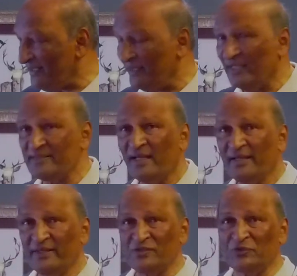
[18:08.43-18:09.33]
There's,
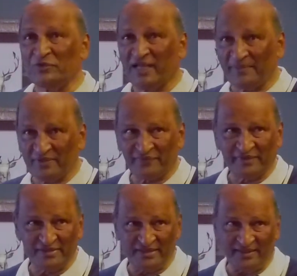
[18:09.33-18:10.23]
there's two types of
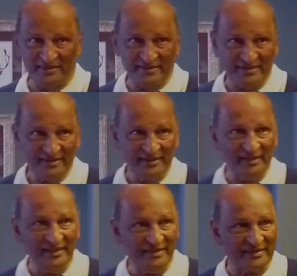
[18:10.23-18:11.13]
Christians
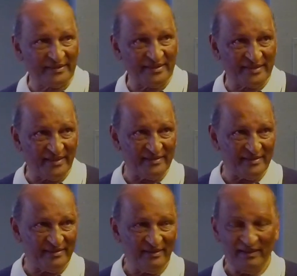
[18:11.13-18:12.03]
religious Christians,